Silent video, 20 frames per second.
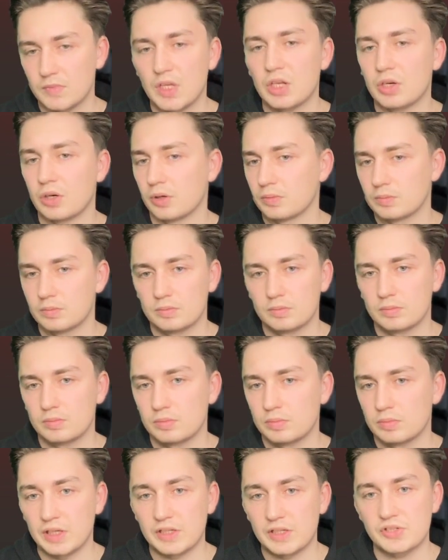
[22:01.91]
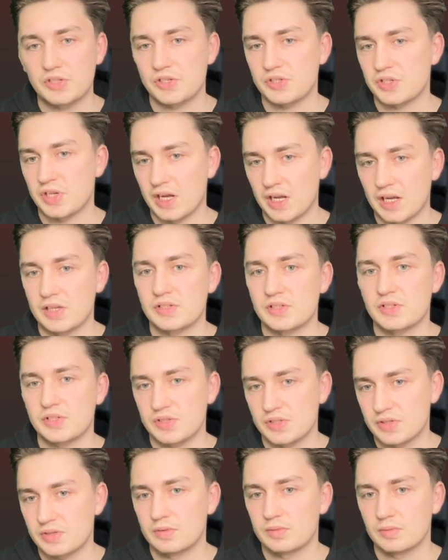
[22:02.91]
you know, black just
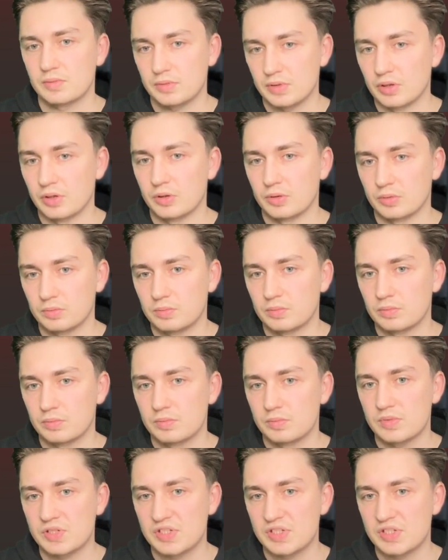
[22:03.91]
has, you know,